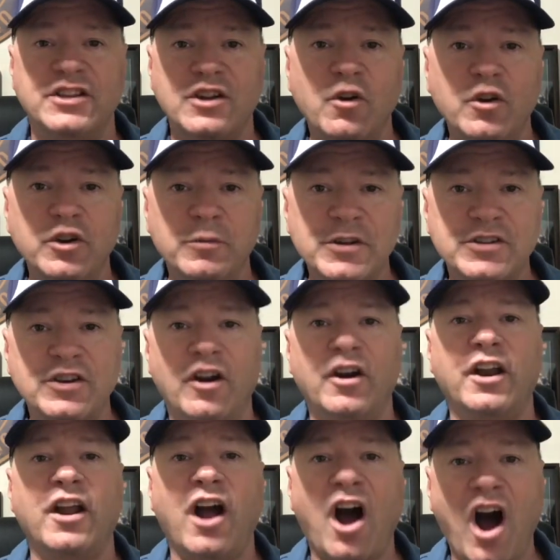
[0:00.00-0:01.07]
is going to be
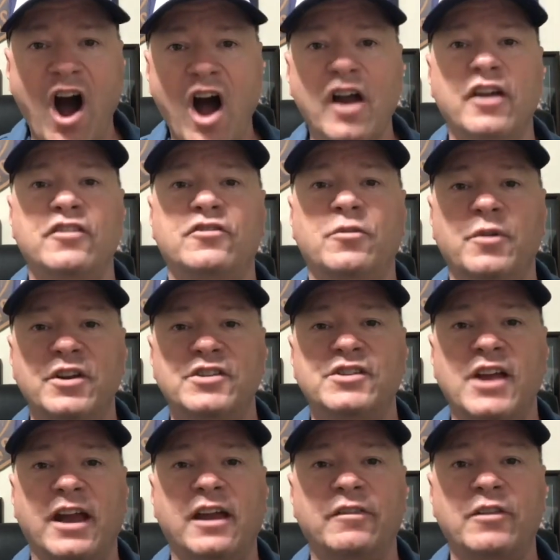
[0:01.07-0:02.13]
starting August
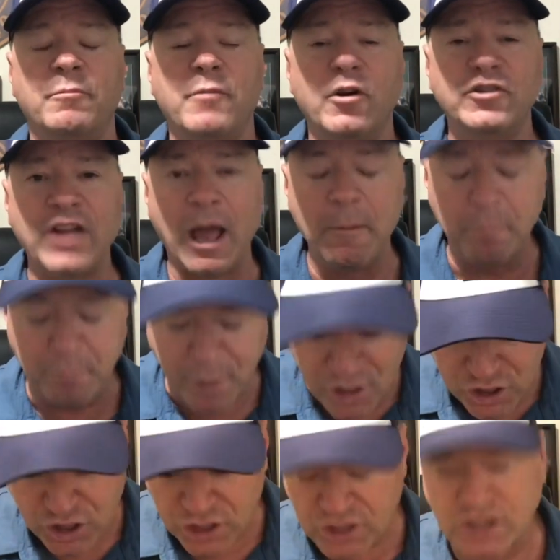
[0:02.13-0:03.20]
22nd, the most
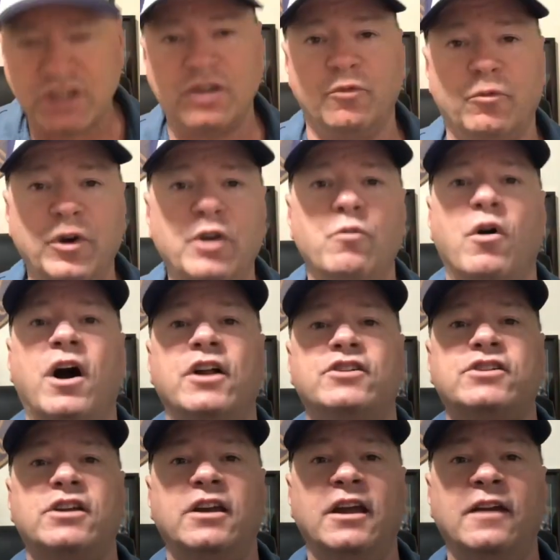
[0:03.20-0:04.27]
ambitious
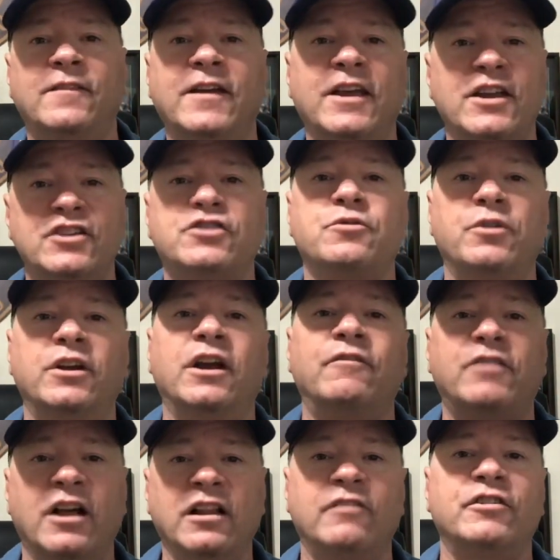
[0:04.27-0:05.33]
rewatch in the history
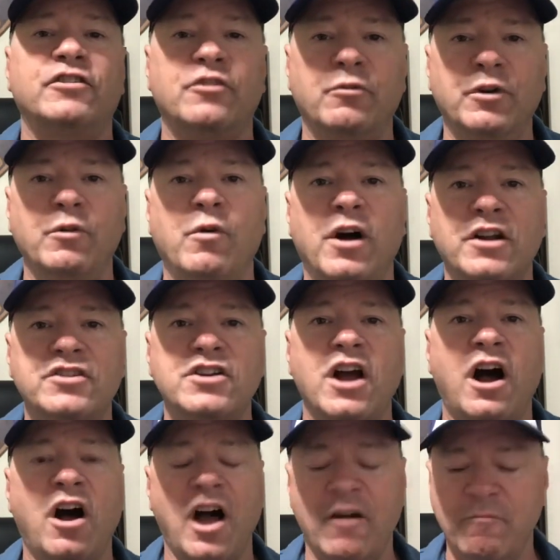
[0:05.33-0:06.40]
of television rewatch.
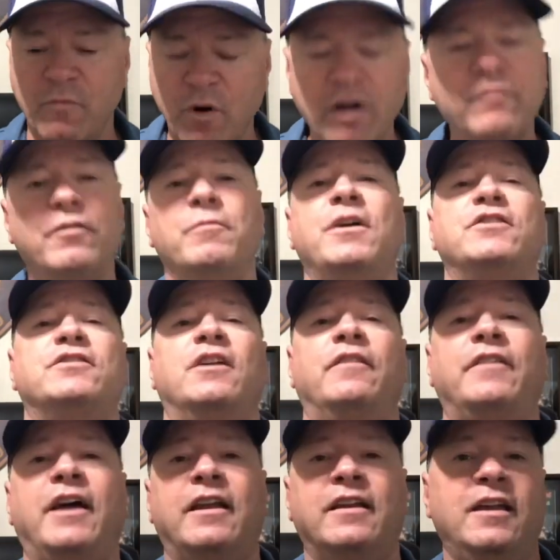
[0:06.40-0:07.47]
I'll have more information
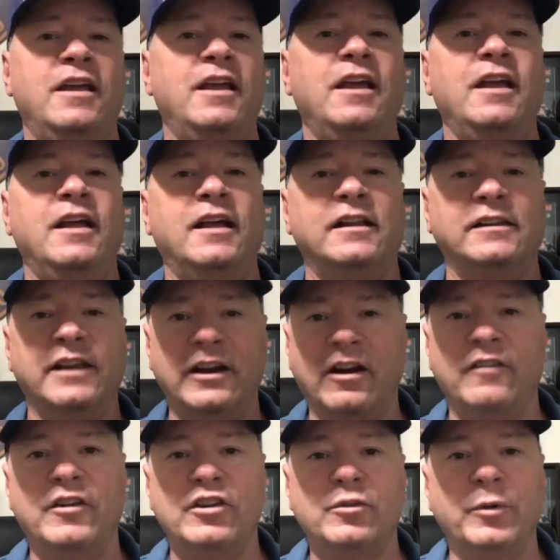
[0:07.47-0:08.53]
on that later
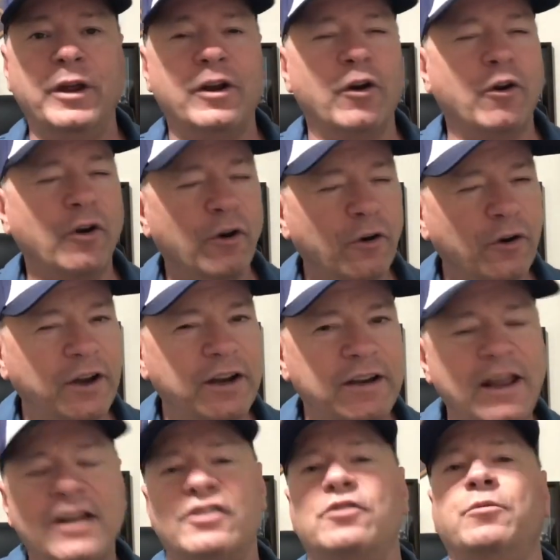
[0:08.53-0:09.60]
on this week or early
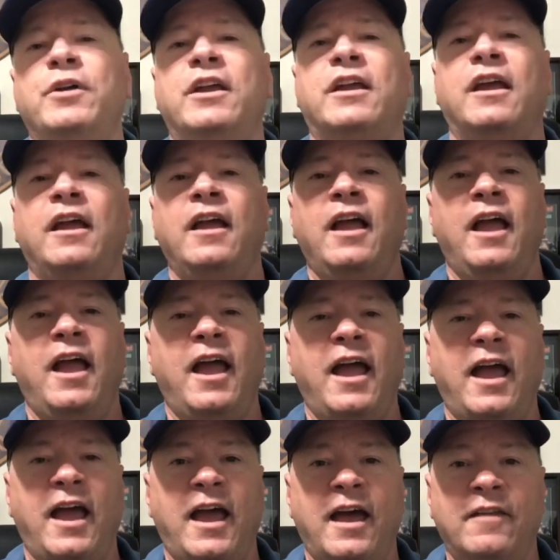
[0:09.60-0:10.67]
next week.
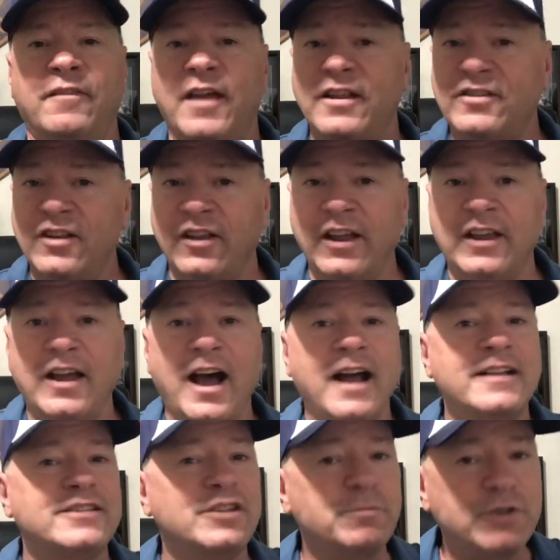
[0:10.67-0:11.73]
And that's all I
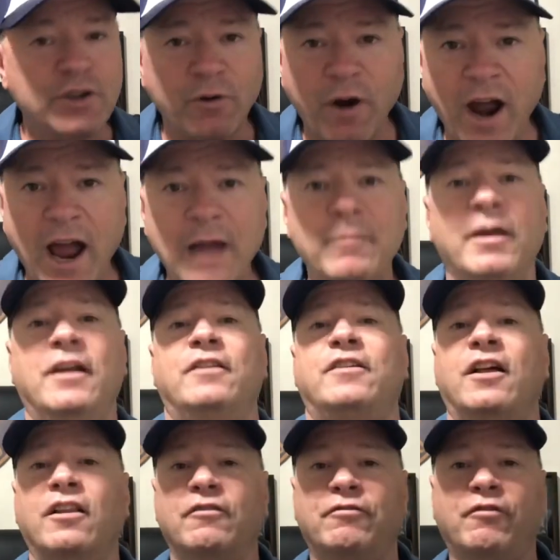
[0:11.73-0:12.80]
got. Subscribe,
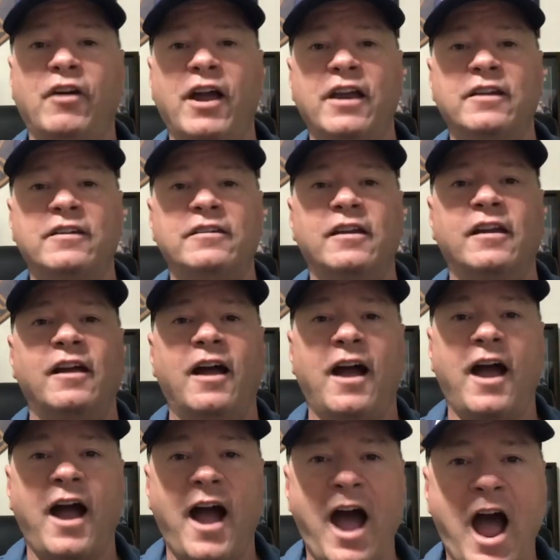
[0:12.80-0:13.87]
tell a friend.
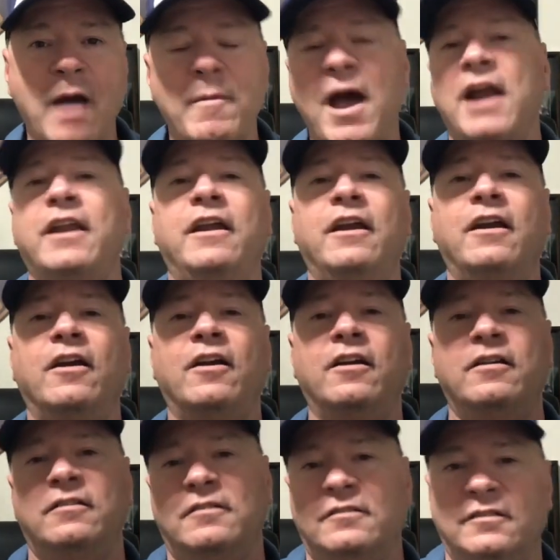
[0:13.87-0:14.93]
I'm out of
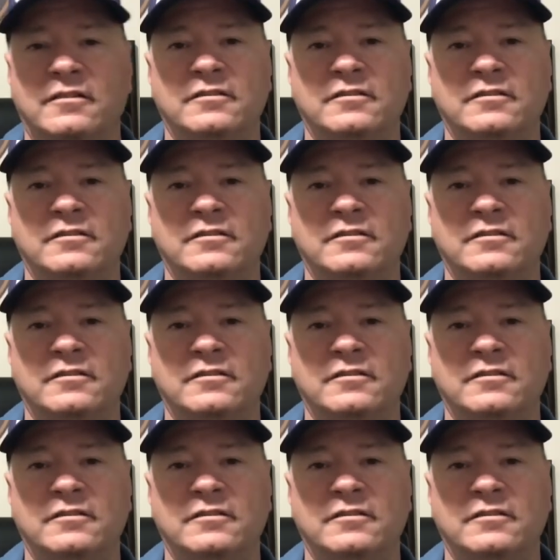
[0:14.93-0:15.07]
here.